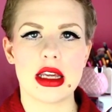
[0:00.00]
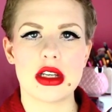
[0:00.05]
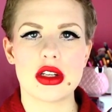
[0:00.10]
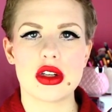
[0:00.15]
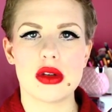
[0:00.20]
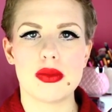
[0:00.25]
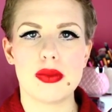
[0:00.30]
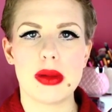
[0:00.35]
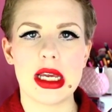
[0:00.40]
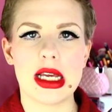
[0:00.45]
They
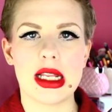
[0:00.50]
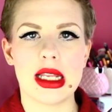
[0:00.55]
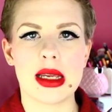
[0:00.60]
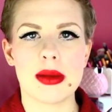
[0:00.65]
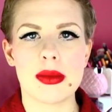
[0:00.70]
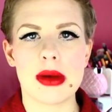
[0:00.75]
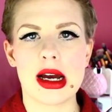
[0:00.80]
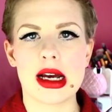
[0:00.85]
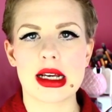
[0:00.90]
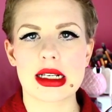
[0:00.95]
do
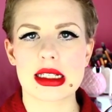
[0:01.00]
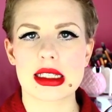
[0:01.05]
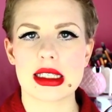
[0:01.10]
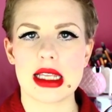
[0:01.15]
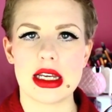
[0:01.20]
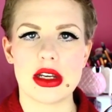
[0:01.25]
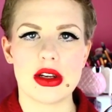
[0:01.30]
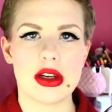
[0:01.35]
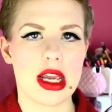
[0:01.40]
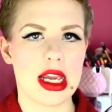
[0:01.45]
peeling masks,
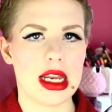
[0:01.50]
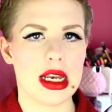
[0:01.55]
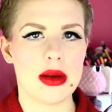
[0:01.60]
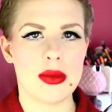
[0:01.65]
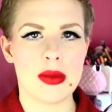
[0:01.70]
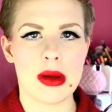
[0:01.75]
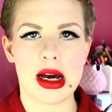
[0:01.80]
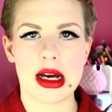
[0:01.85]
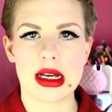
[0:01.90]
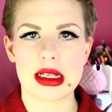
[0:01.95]
they do
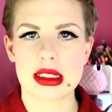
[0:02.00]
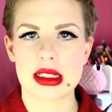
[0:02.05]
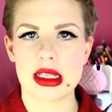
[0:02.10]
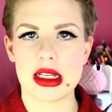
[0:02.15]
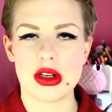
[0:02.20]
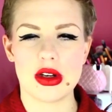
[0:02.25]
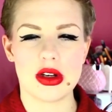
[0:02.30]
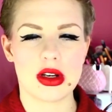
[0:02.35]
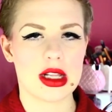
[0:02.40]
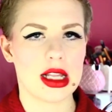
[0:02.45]
heated masks,
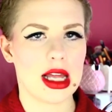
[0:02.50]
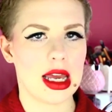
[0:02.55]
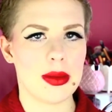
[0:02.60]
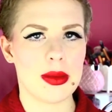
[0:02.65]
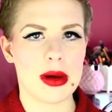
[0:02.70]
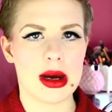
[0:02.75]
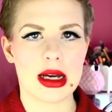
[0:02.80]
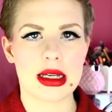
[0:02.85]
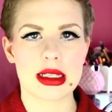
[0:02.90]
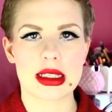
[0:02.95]
they do clay
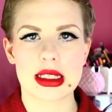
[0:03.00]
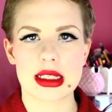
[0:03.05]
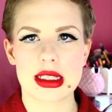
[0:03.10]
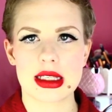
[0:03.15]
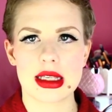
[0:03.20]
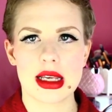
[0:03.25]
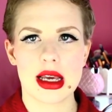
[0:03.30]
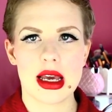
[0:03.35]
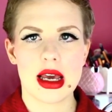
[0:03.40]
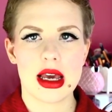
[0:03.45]

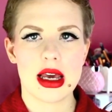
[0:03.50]
masks.